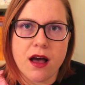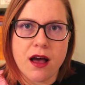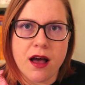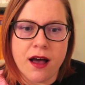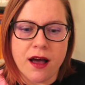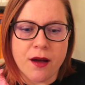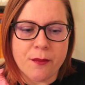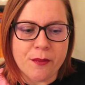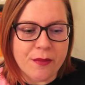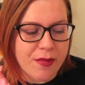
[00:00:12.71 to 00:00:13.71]

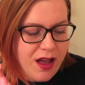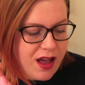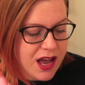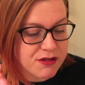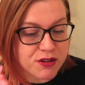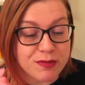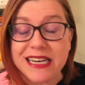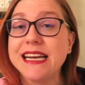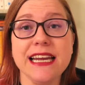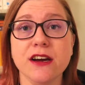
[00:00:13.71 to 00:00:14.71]
I'm
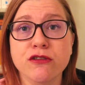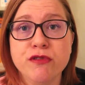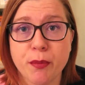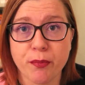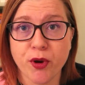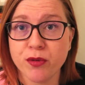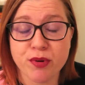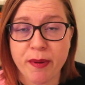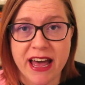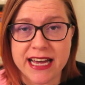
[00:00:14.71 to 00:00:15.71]
completely
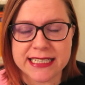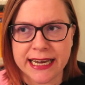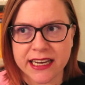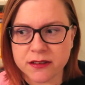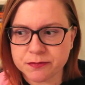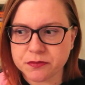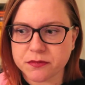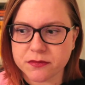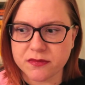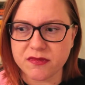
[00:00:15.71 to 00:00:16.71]
unprepared here,
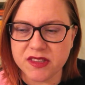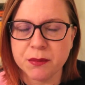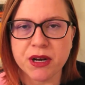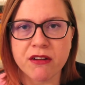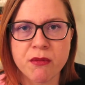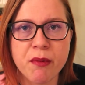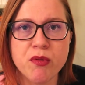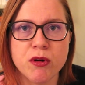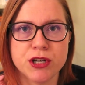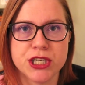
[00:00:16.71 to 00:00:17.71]
but I
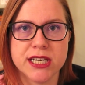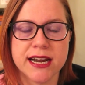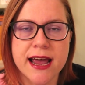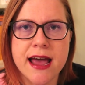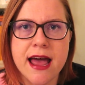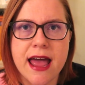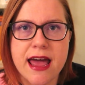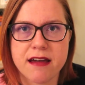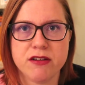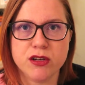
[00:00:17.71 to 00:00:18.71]
remember watching
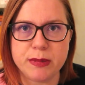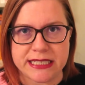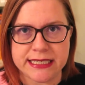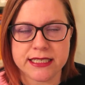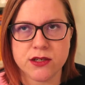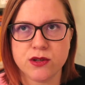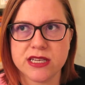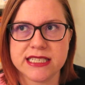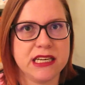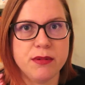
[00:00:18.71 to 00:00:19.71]
Ariel Bissett do
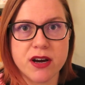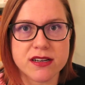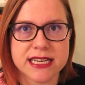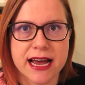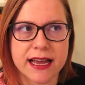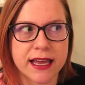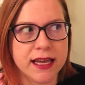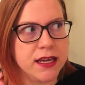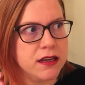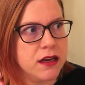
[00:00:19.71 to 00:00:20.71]
the TBR tag
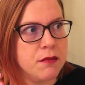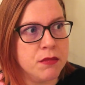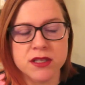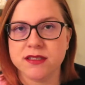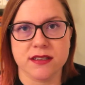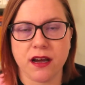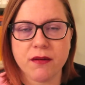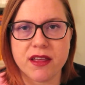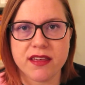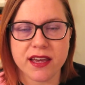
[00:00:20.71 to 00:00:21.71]
months
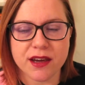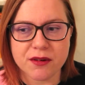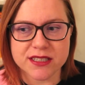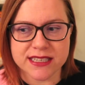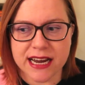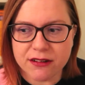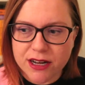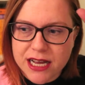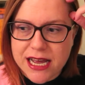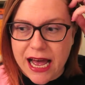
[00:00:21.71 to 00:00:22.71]
ago, I think it was now,
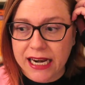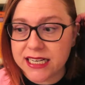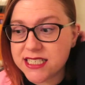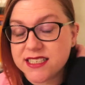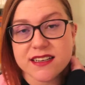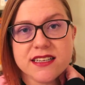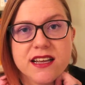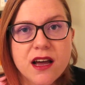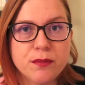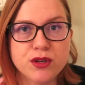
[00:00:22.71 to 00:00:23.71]
and I decided
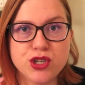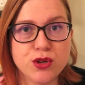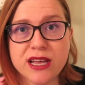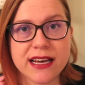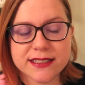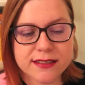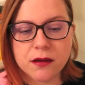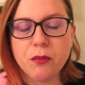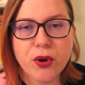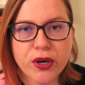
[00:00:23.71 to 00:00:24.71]
that I would do that at
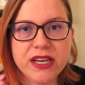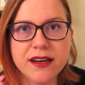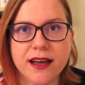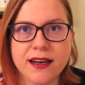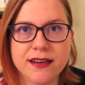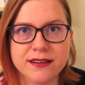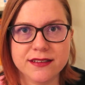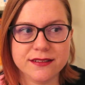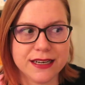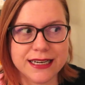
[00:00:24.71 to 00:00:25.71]
some point,
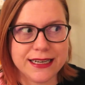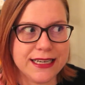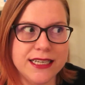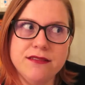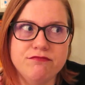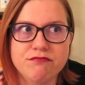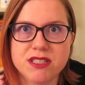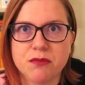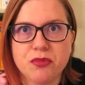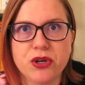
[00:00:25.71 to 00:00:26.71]
and clearly
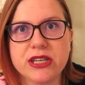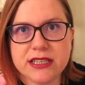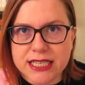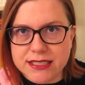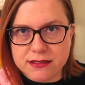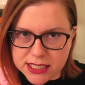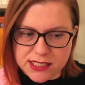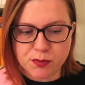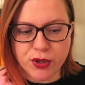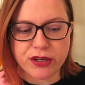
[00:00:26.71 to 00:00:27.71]
some point is
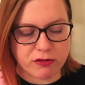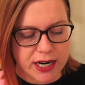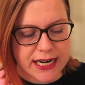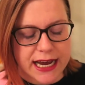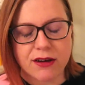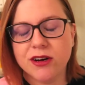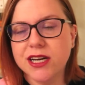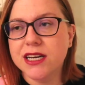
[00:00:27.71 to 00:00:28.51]
this point right now.